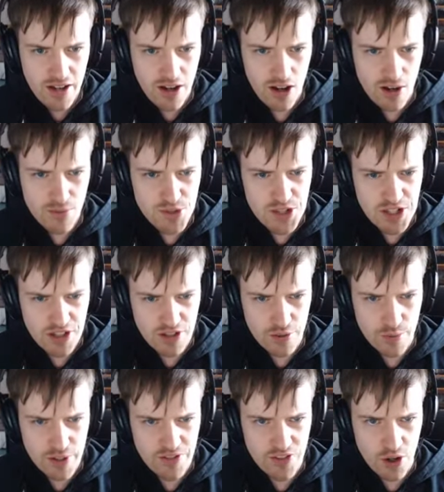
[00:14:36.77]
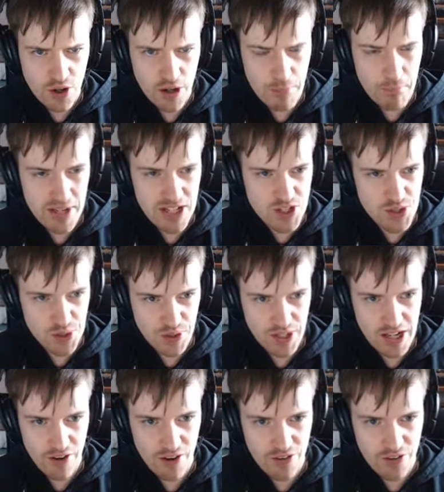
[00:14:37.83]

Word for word: Arm Stealer, we've got a pistol here.